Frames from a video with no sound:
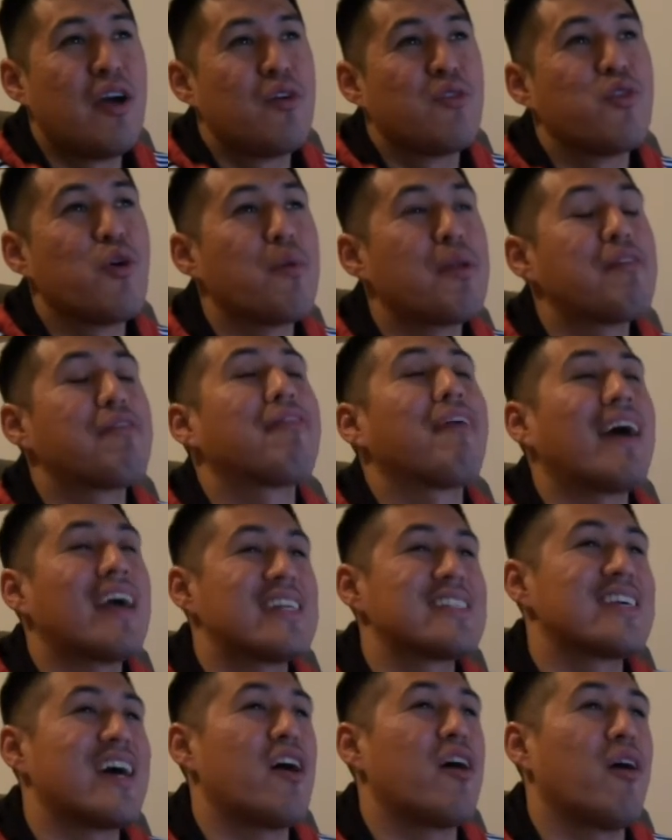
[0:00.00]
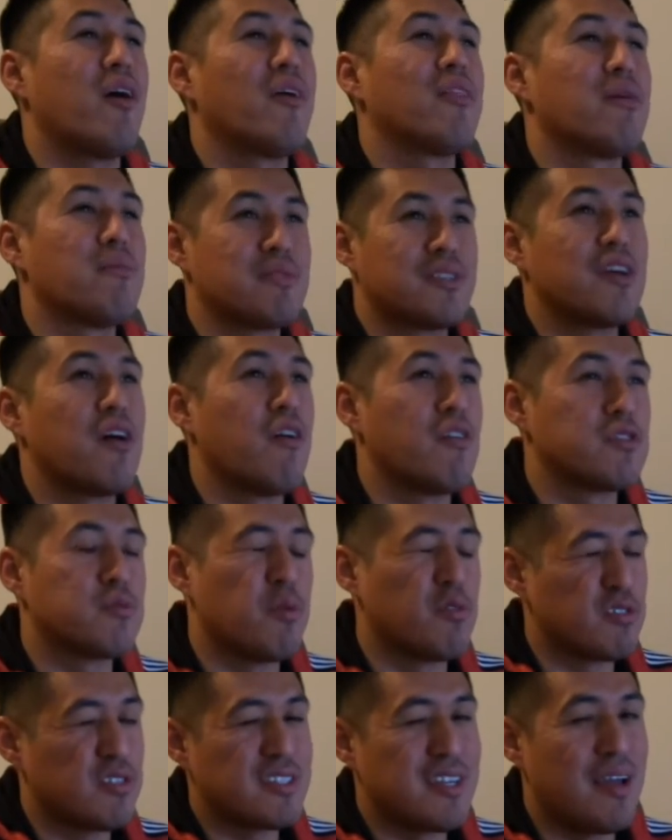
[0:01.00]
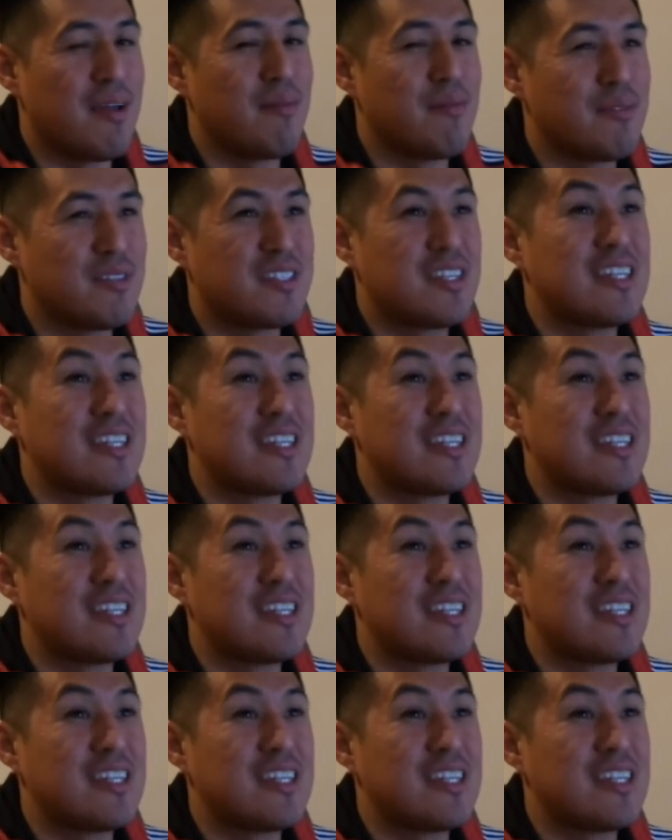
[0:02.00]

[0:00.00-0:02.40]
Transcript: nobody finds out themselves most of the time.